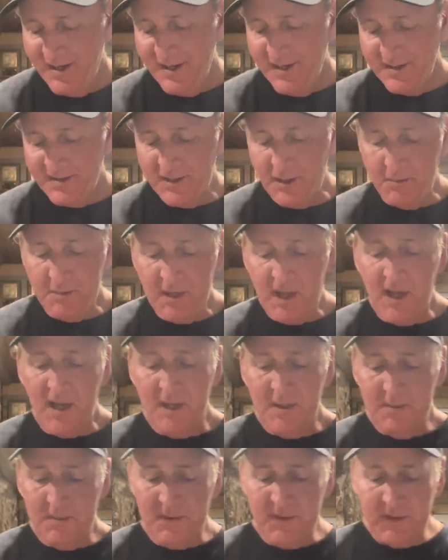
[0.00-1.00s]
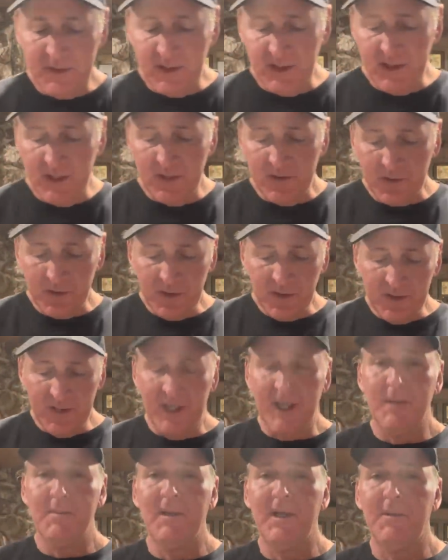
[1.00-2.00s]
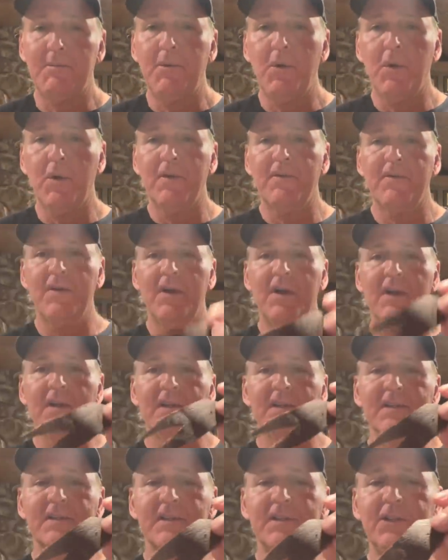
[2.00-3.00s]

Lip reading: Sometimes another good thing about a pork frog is